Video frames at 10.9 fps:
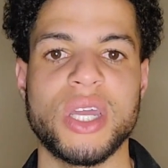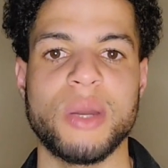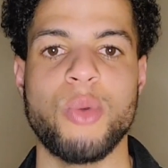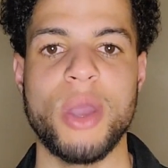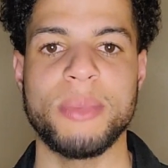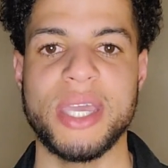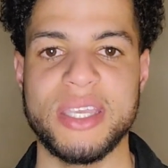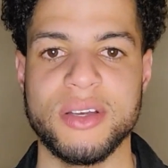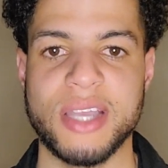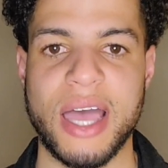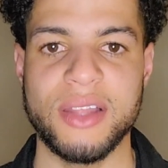an appointment in
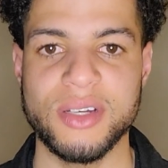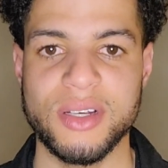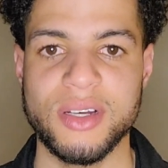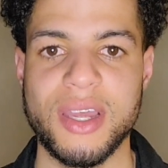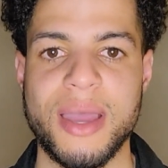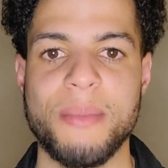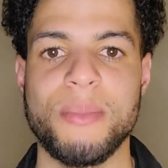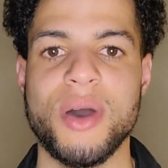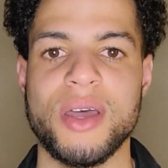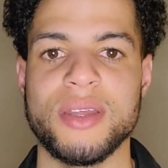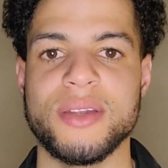your calendar. But